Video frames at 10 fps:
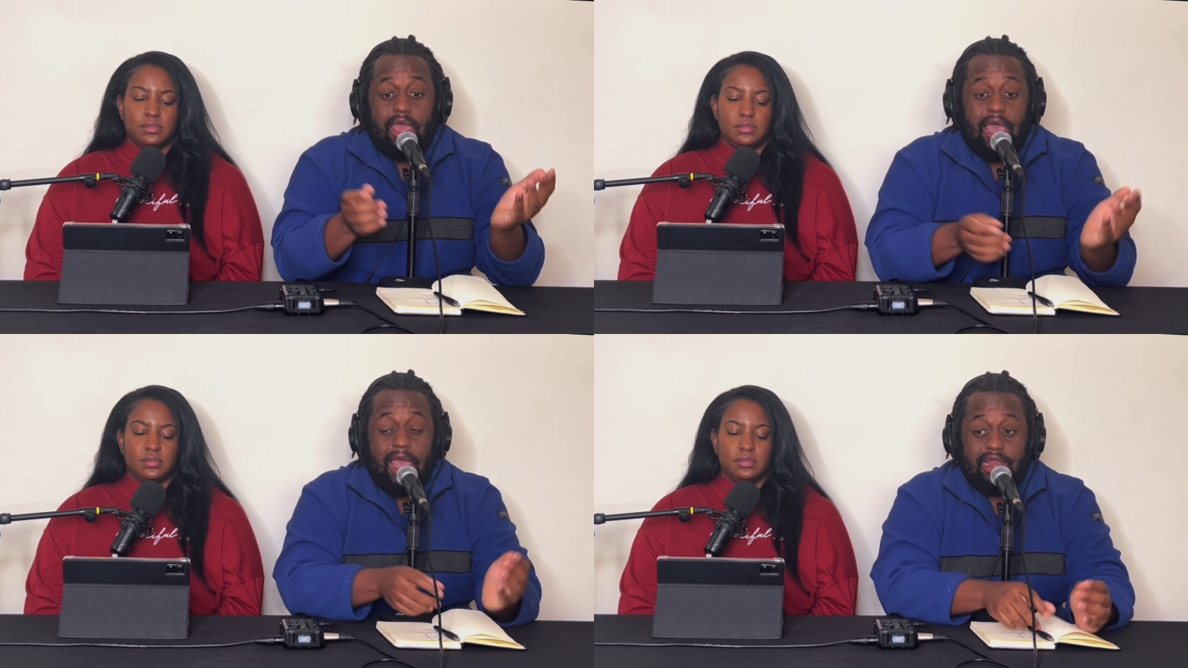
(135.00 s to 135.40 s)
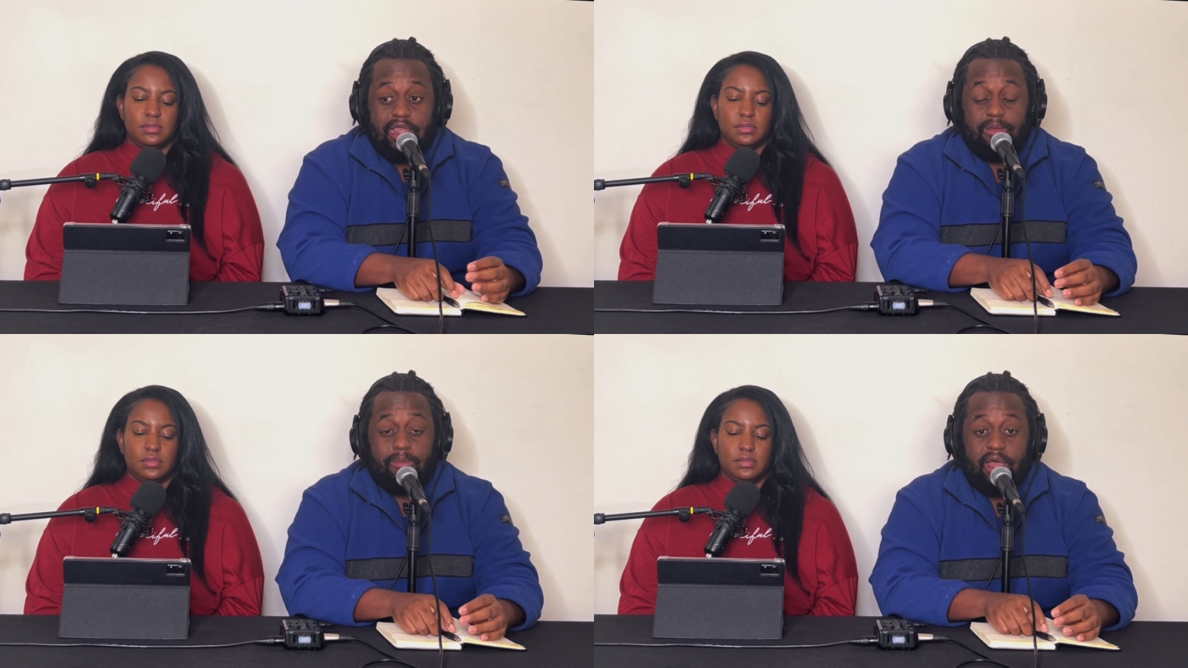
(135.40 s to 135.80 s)
Speaker 1: I need
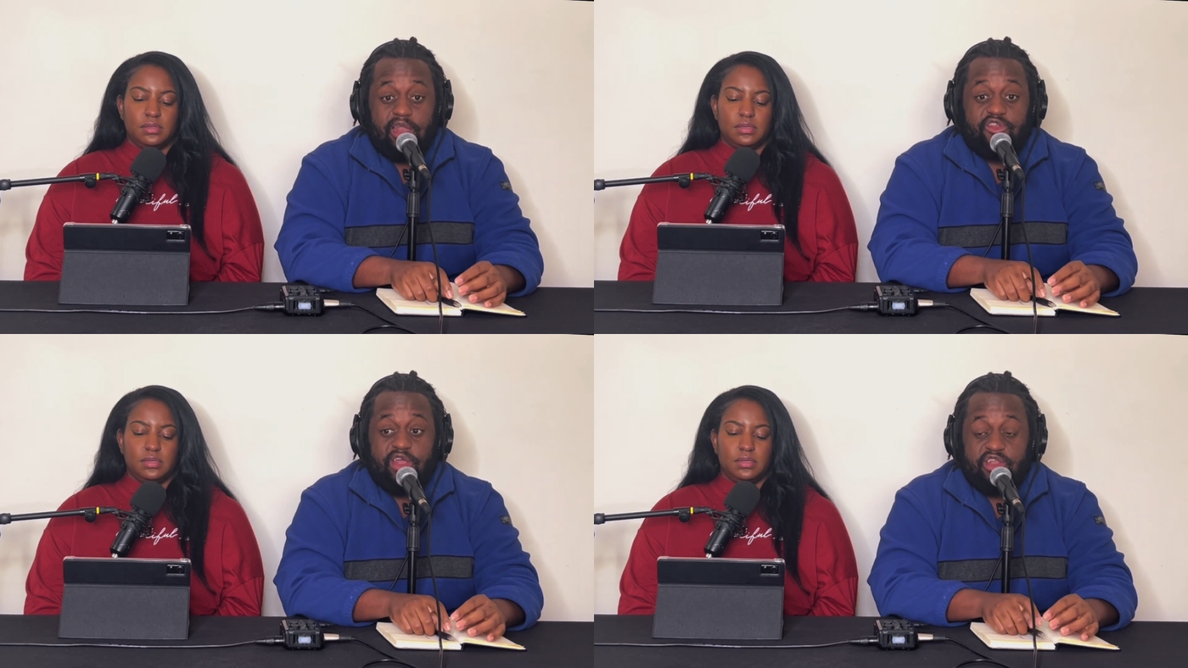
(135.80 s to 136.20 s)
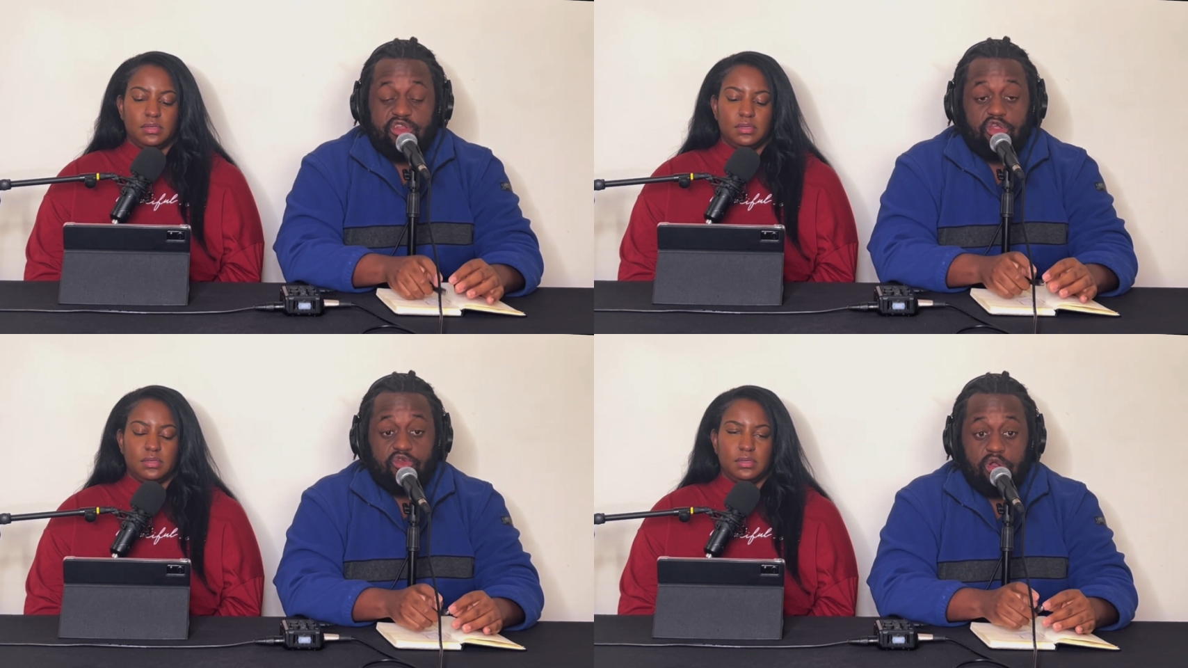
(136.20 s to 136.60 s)
my attraction to
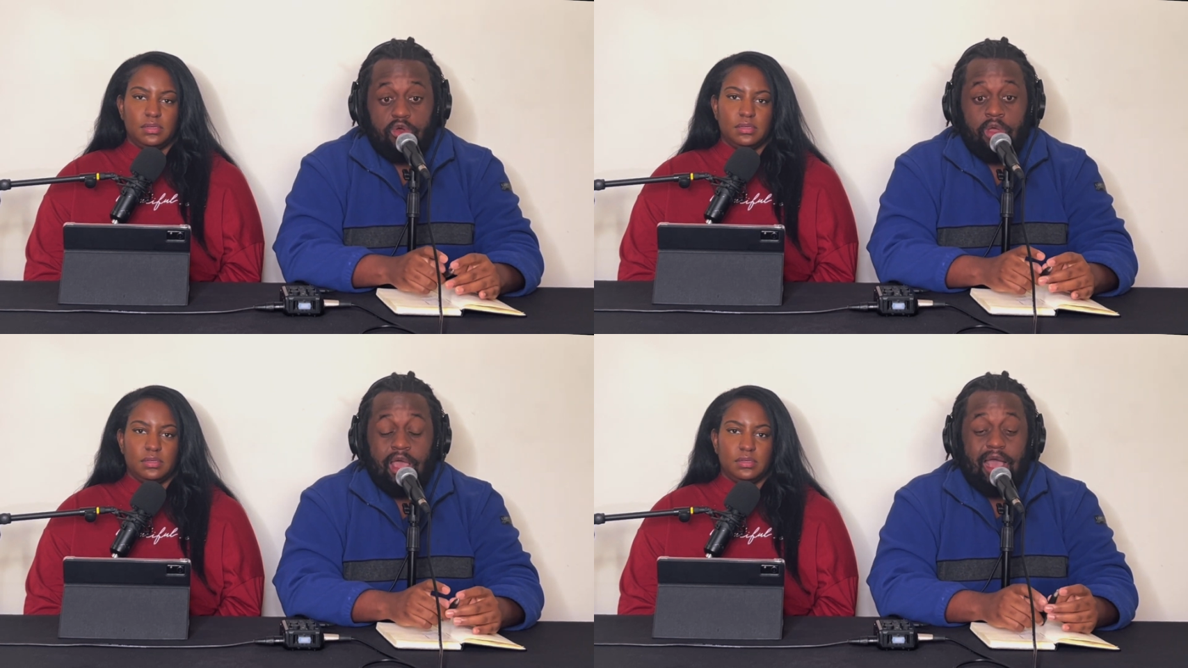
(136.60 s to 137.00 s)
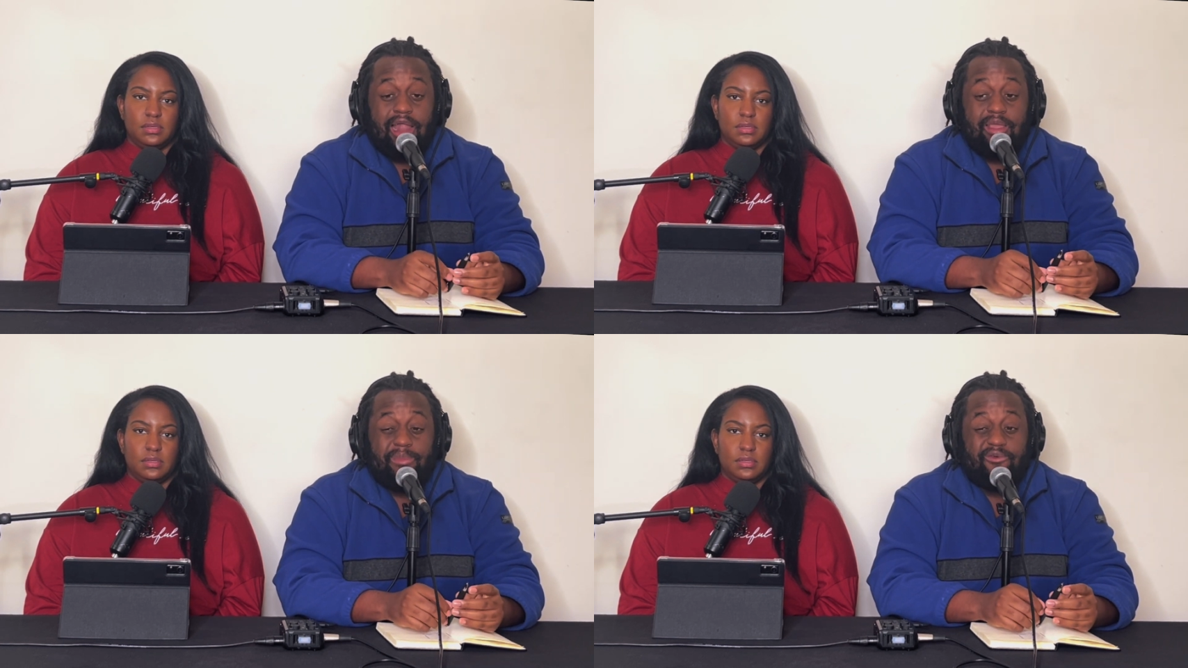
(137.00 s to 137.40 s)
grow. I need
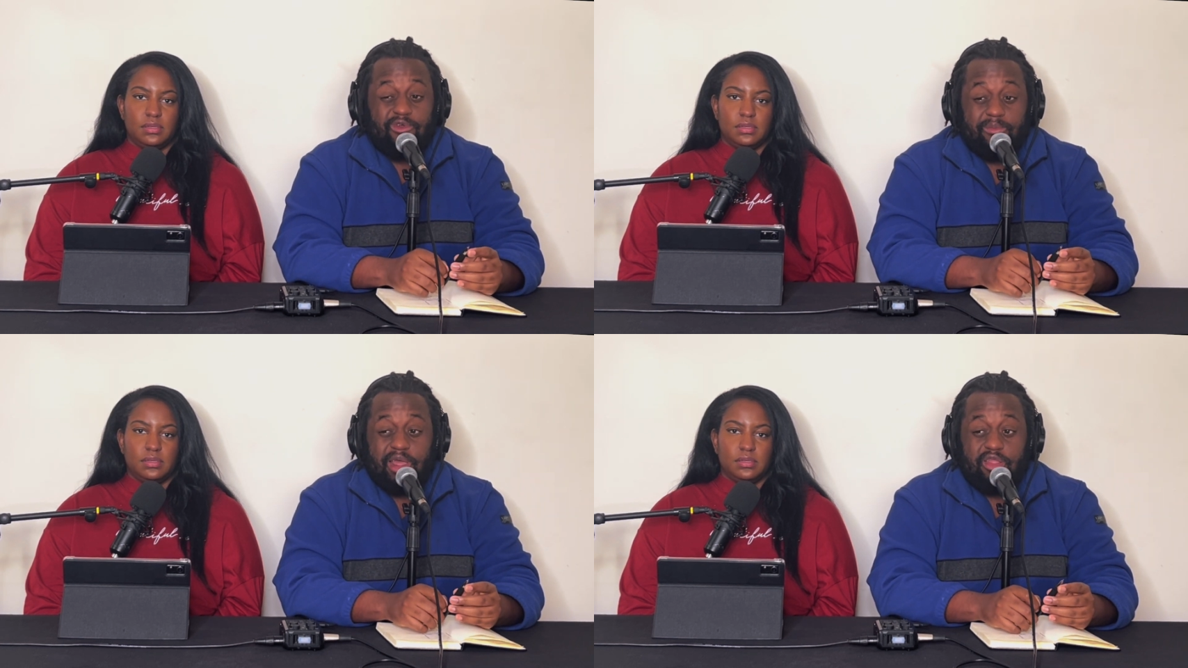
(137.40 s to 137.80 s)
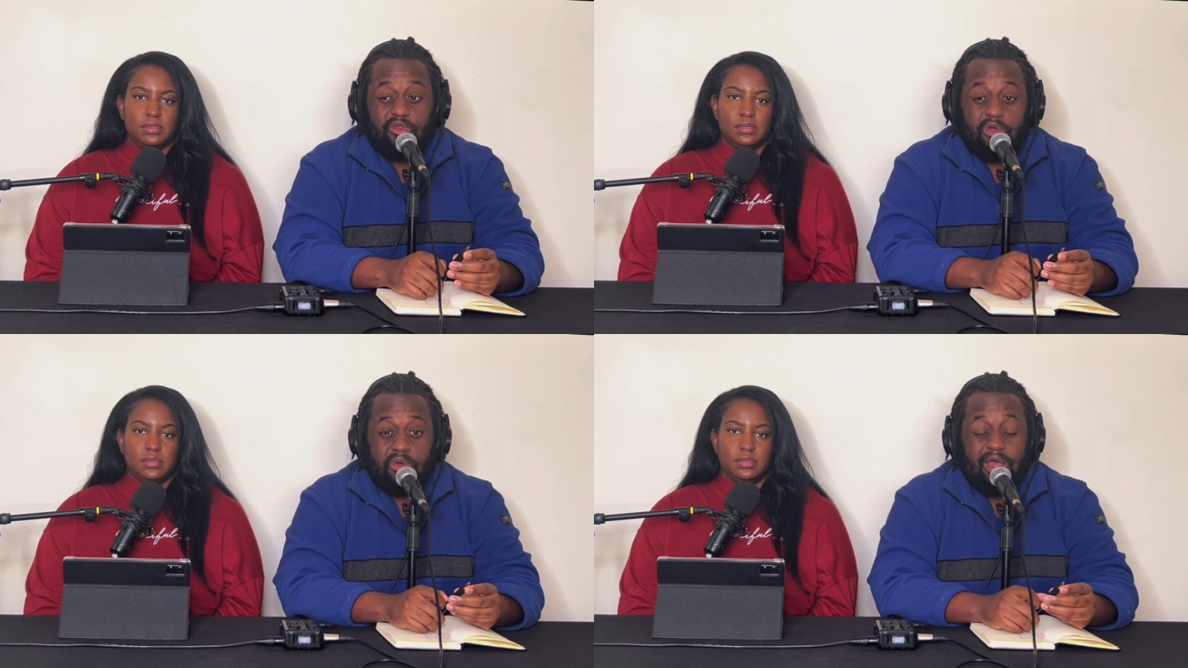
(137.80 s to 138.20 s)
my romance to
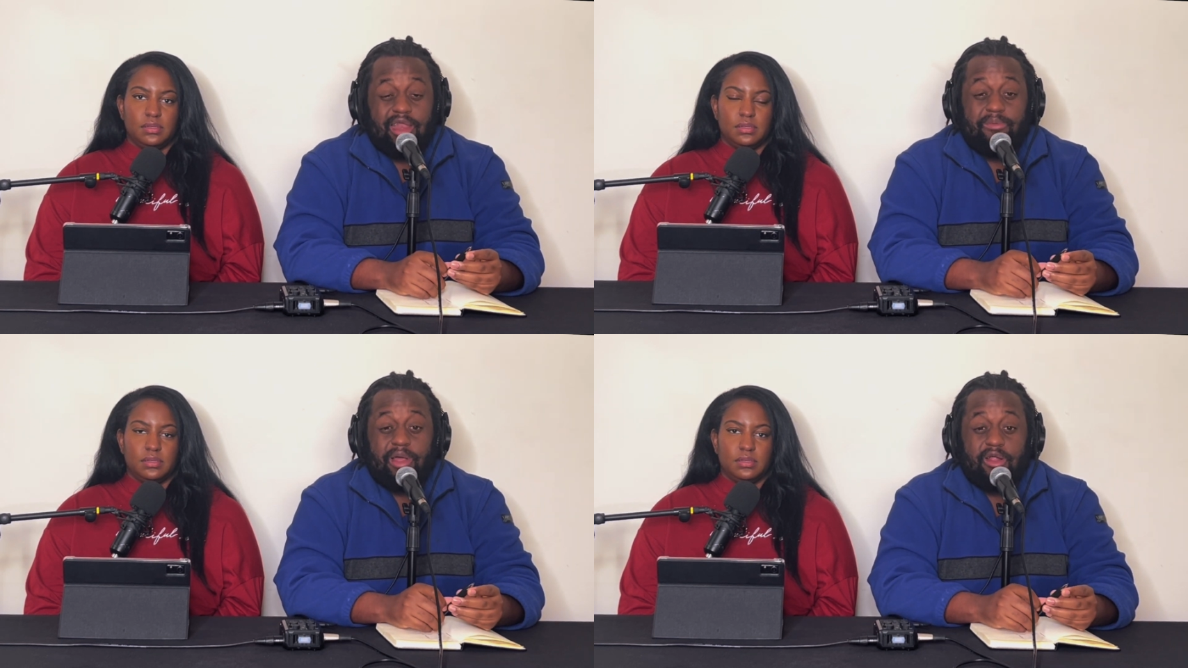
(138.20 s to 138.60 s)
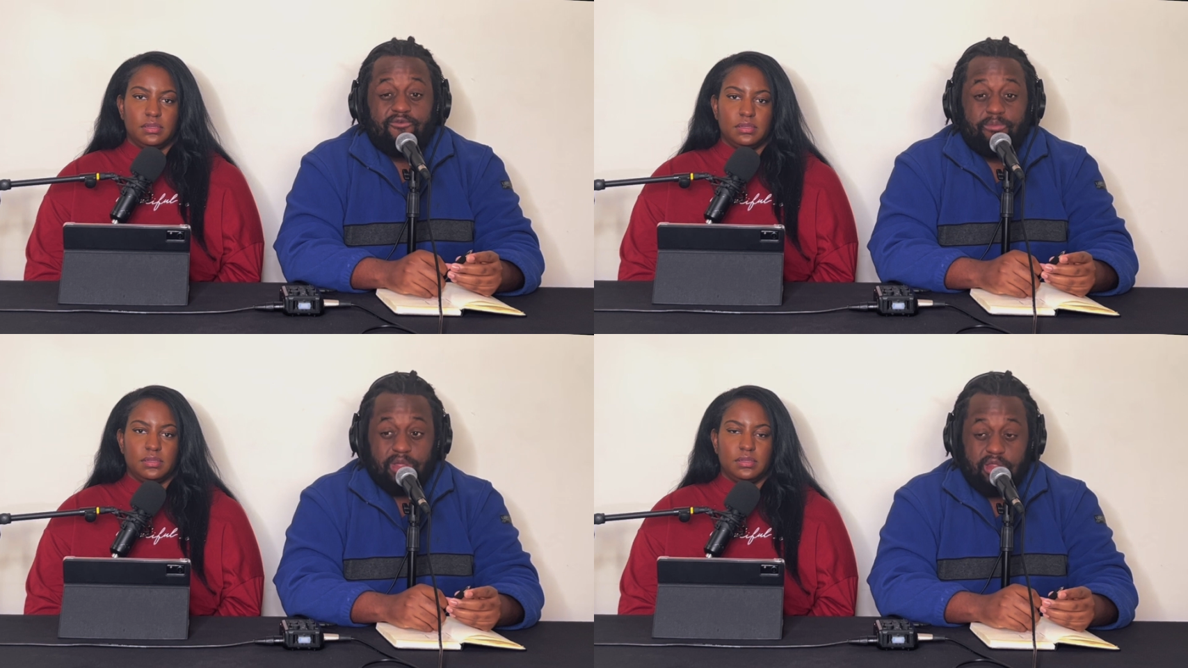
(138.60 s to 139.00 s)
grow. I need my
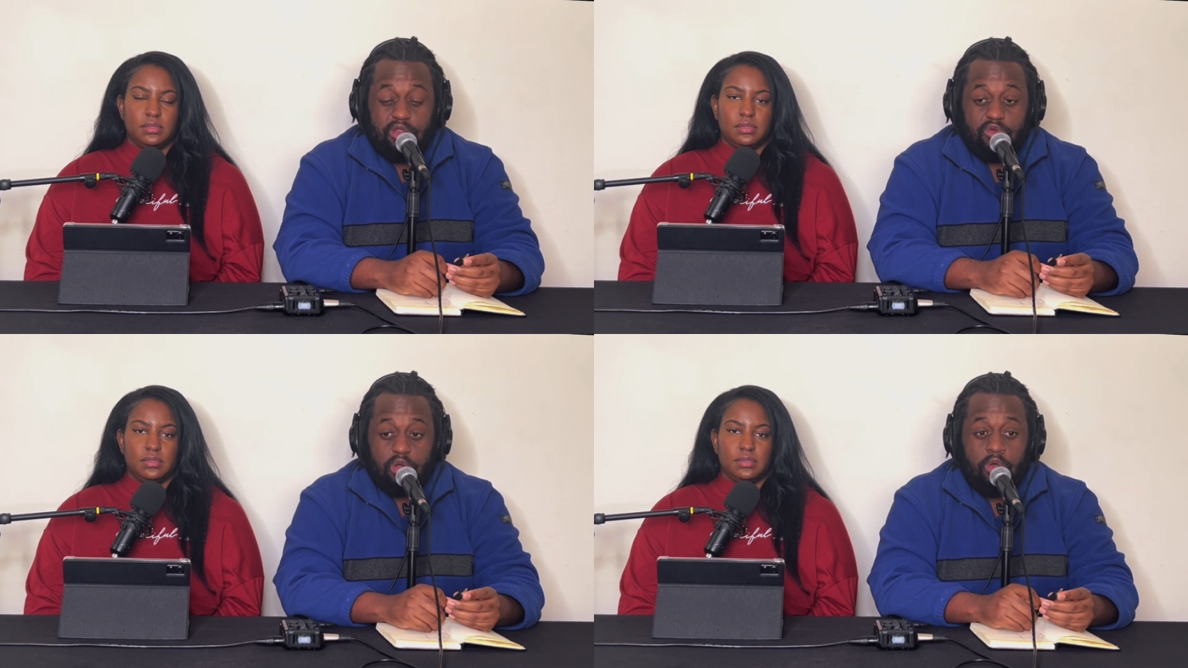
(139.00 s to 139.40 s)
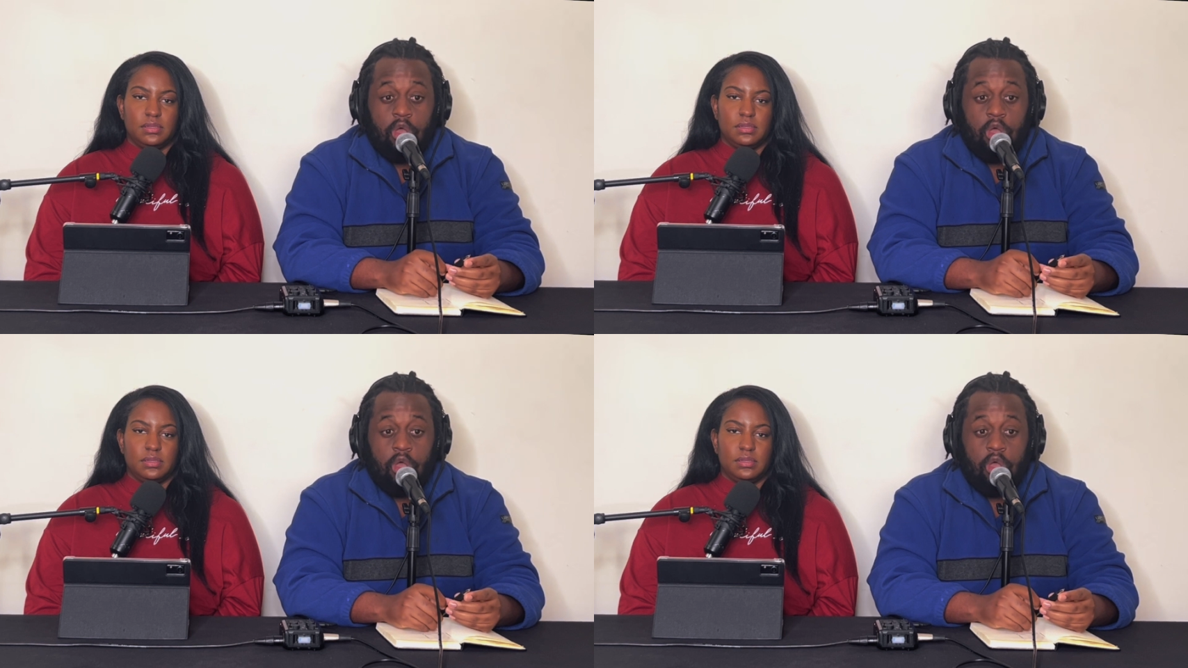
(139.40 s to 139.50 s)
comfortability to grow.